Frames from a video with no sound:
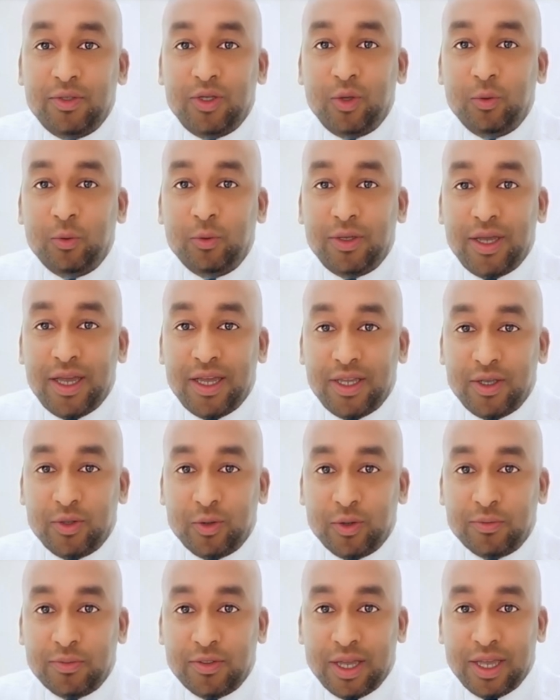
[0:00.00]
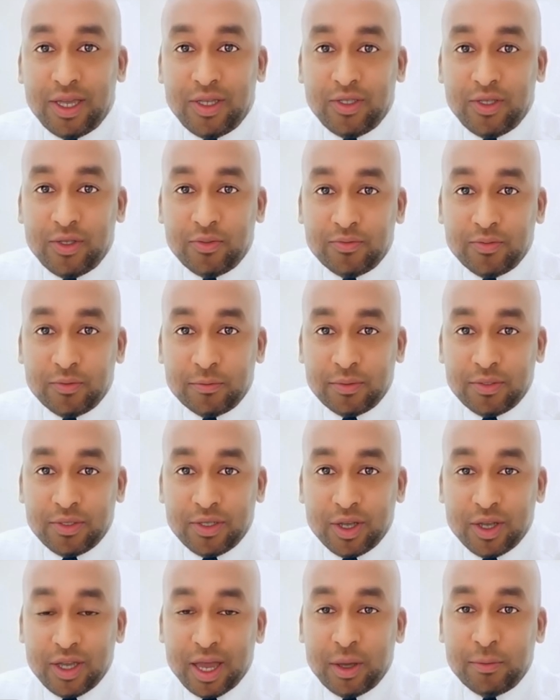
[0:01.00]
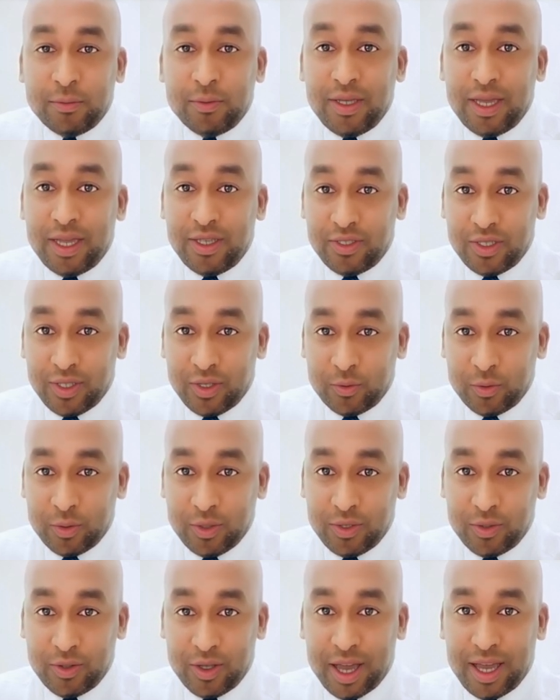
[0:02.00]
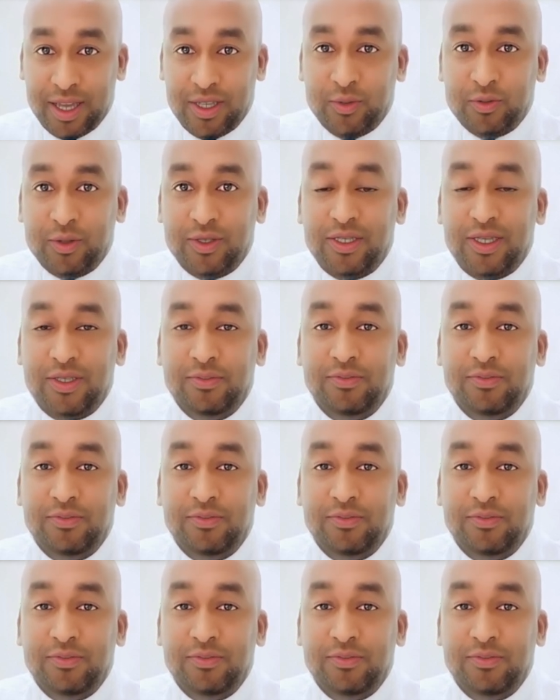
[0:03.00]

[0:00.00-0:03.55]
You will get a notification from Sahel application with your address